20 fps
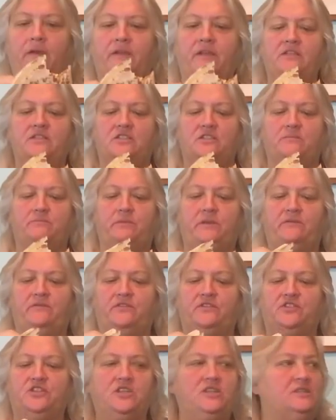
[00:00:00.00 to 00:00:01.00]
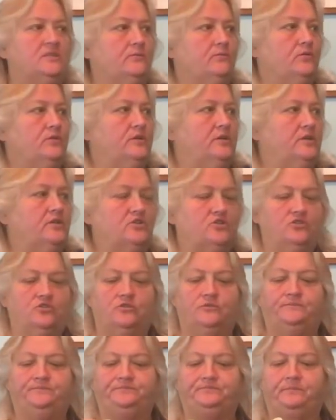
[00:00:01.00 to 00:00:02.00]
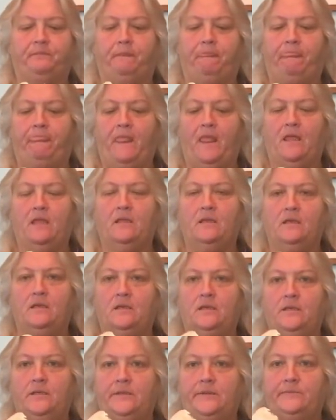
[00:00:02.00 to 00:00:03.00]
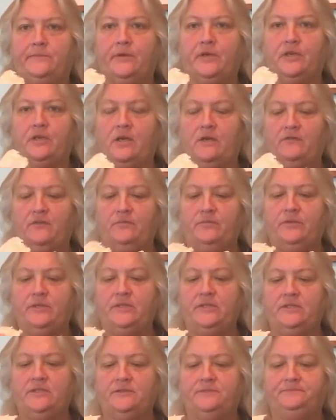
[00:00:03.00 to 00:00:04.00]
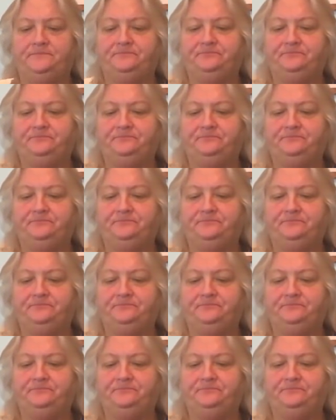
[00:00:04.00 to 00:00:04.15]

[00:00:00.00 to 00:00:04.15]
I think it's just beef and cheese. I'm really not sure. Break off a piece.